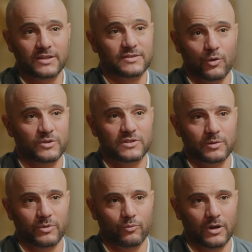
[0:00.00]
it's always going
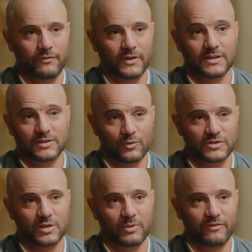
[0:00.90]
to be rough, it's
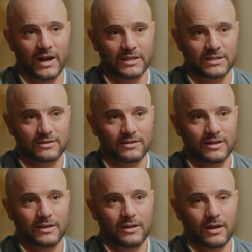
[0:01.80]
always going to be violent,
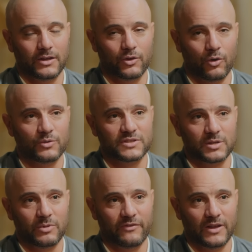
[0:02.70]
you're always
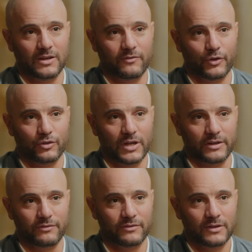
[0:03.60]
going to be fending for your
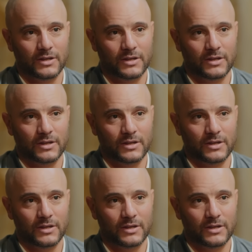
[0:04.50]
life.